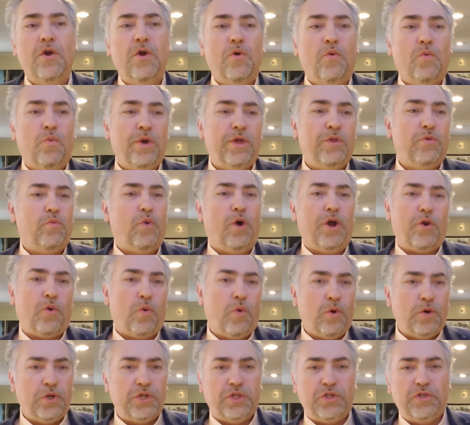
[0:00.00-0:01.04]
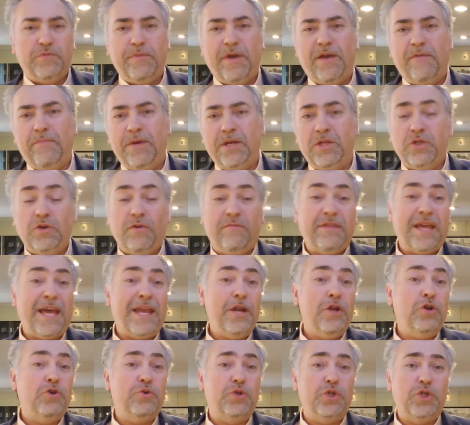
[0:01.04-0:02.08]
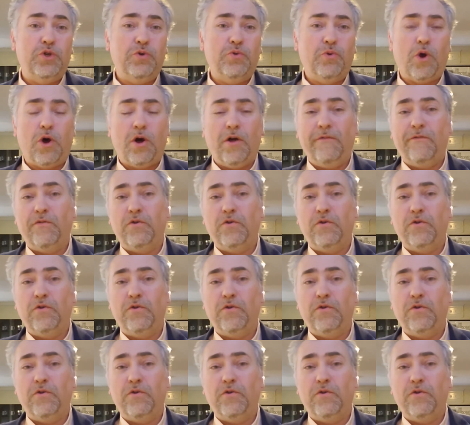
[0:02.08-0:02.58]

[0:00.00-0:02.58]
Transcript: with what horses may have been. So if that interests you at all,